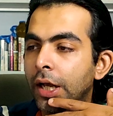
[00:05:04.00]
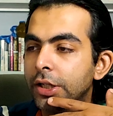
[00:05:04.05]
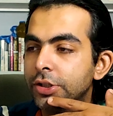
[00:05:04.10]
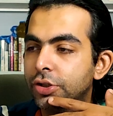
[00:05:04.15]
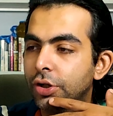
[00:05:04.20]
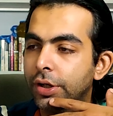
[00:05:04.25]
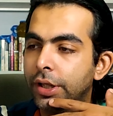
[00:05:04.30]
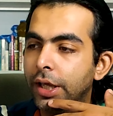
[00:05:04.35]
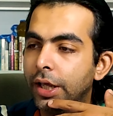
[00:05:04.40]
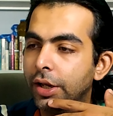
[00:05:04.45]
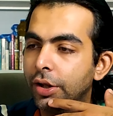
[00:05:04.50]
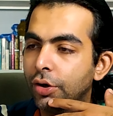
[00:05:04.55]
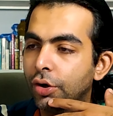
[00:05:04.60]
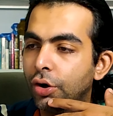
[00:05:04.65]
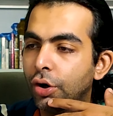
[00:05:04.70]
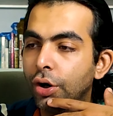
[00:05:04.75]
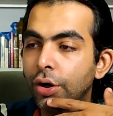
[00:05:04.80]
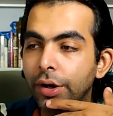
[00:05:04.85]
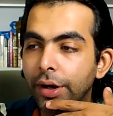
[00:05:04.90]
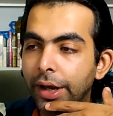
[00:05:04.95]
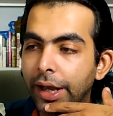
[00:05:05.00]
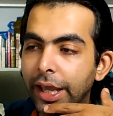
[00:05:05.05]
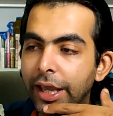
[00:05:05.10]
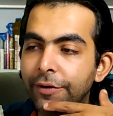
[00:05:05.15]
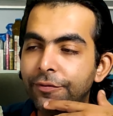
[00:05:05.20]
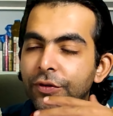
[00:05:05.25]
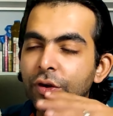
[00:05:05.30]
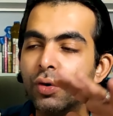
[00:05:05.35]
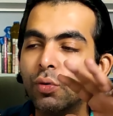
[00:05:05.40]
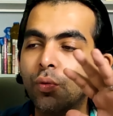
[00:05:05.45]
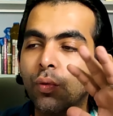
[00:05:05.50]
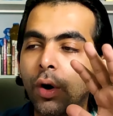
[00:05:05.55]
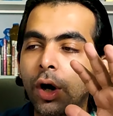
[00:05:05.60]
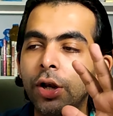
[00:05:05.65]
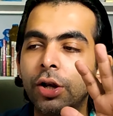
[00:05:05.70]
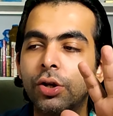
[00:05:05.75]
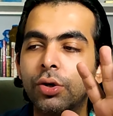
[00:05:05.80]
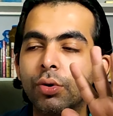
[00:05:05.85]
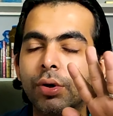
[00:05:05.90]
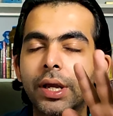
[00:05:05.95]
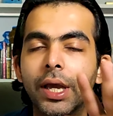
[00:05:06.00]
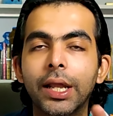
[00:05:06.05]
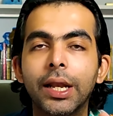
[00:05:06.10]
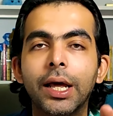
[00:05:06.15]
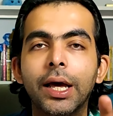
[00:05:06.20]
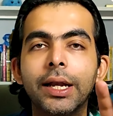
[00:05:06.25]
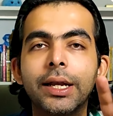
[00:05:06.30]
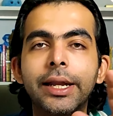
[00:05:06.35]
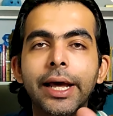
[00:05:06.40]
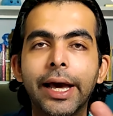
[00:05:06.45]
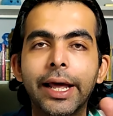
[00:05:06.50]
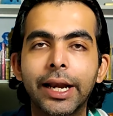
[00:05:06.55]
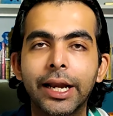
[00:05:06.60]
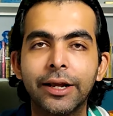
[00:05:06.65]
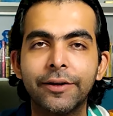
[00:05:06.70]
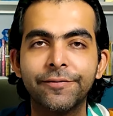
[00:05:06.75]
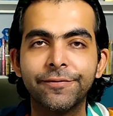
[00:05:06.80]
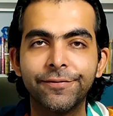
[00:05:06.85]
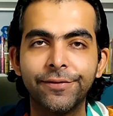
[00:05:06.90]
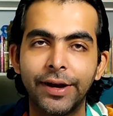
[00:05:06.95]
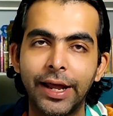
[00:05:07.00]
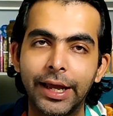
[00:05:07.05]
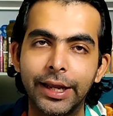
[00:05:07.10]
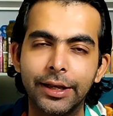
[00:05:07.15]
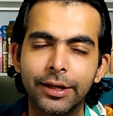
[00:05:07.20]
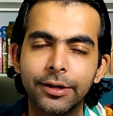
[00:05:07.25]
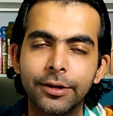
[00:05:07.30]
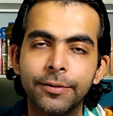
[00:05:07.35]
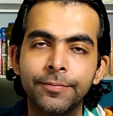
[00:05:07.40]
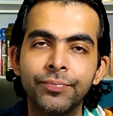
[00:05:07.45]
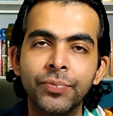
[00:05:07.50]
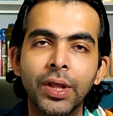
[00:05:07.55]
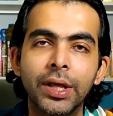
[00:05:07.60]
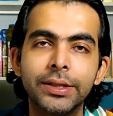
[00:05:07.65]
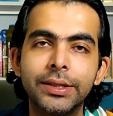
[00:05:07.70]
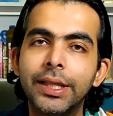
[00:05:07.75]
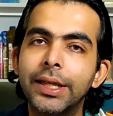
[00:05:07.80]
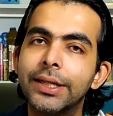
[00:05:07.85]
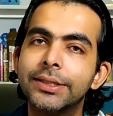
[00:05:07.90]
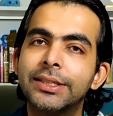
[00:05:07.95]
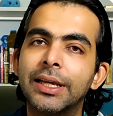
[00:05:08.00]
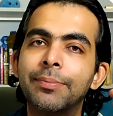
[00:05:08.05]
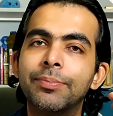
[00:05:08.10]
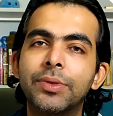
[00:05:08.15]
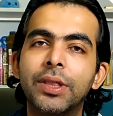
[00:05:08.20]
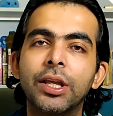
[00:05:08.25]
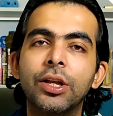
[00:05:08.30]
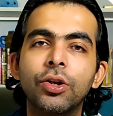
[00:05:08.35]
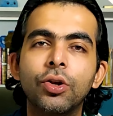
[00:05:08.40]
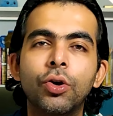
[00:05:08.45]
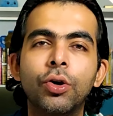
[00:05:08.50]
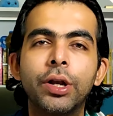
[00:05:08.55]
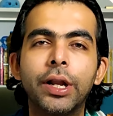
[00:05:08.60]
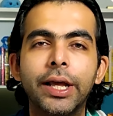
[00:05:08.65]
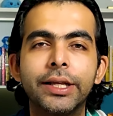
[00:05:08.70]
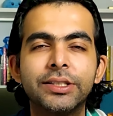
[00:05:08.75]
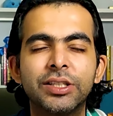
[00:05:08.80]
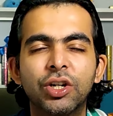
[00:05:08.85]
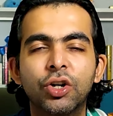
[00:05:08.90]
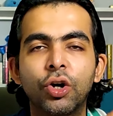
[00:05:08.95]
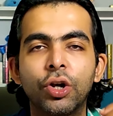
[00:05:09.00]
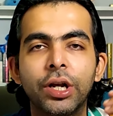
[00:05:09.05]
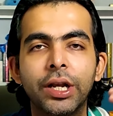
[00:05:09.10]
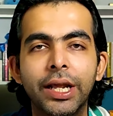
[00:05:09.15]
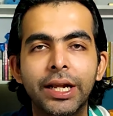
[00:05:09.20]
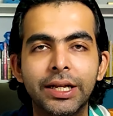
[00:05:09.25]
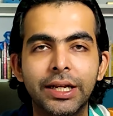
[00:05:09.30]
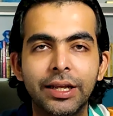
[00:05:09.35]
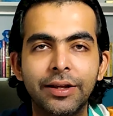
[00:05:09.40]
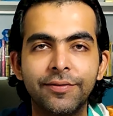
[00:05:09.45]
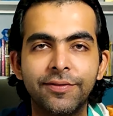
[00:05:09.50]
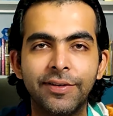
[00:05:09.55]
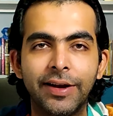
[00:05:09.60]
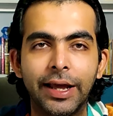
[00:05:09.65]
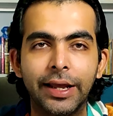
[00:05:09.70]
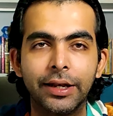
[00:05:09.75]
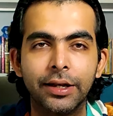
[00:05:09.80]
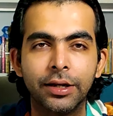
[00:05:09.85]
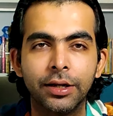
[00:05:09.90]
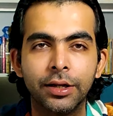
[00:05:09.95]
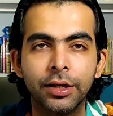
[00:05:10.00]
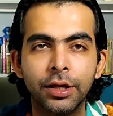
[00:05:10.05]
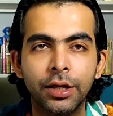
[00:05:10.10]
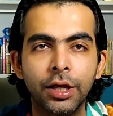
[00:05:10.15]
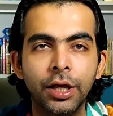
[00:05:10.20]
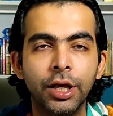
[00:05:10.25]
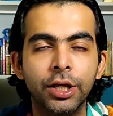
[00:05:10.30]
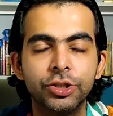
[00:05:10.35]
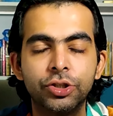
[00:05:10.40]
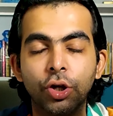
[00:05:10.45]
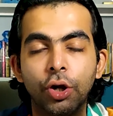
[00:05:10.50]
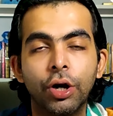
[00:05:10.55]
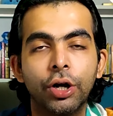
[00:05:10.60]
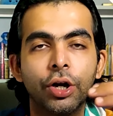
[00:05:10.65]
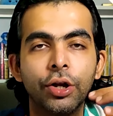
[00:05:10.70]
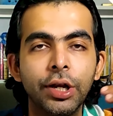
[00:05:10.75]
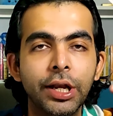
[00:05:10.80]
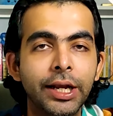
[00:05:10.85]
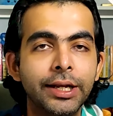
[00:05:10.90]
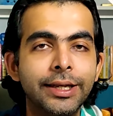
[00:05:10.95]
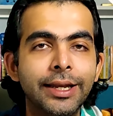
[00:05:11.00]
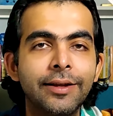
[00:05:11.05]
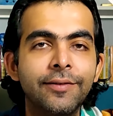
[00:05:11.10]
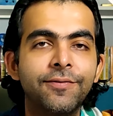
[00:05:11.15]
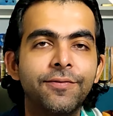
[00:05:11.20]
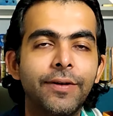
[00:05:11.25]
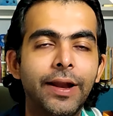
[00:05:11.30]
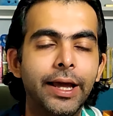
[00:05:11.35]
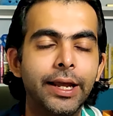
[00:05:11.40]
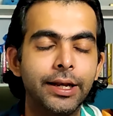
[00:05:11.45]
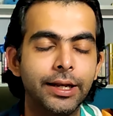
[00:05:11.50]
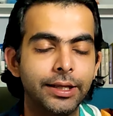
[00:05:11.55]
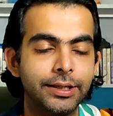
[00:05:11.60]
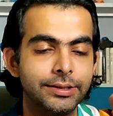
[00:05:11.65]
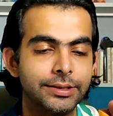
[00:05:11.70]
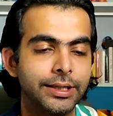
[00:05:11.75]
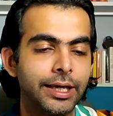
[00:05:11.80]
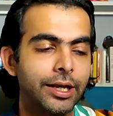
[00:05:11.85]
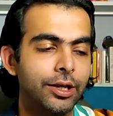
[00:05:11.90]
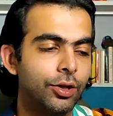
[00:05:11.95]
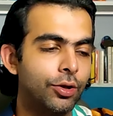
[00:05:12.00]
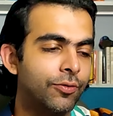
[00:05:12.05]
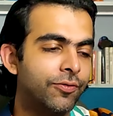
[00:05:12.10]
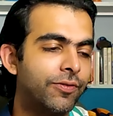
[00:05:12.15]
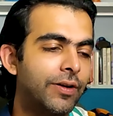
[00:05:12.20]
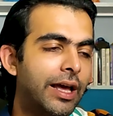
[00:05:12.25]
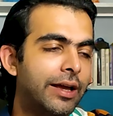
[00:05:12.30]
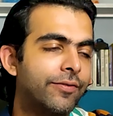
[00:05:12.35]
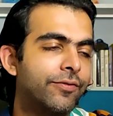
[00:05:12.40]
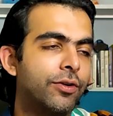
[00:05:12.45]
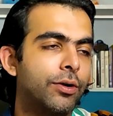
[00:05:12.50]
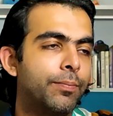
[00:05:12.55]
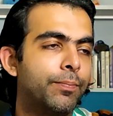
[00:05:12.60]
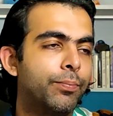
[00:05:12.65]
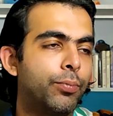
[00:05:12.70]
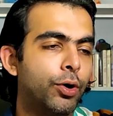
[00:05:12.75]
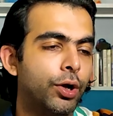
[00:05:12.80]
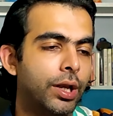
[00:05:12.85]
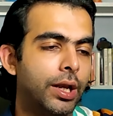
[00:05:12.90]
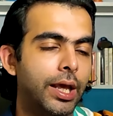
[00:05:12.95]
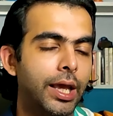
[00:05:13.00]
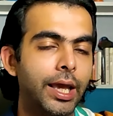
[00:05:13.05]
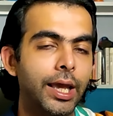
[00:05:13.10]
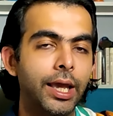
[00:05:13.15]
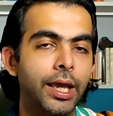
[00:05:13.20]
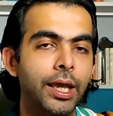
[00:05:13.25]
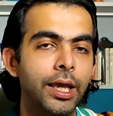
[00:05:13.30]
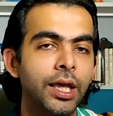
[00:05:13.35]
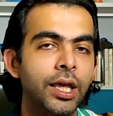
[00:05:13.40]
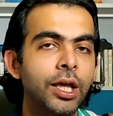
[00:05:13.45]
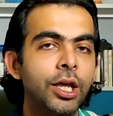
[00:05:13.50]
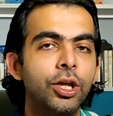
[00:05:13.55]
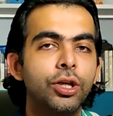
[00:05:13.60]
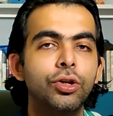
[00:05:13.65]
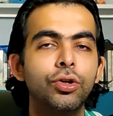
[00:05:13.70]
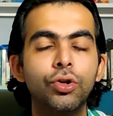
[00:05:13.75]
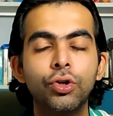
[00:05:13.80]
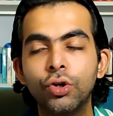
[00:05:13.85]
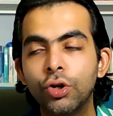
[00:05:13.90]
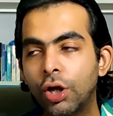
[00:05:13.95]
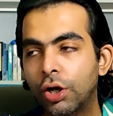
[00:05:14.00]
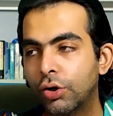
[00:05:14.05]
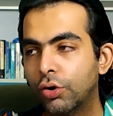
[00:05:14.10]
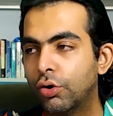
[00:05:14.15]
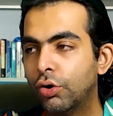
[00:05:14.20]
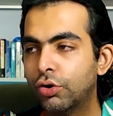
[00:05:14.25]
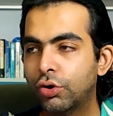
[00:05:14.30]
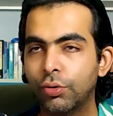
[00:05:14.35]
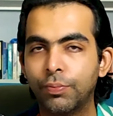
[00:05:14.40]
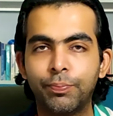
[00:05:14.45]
So here you go. If you want to get a direct flight, there is something known as a connecting flight. So a connecting flight is that you fly from point A, you do not go to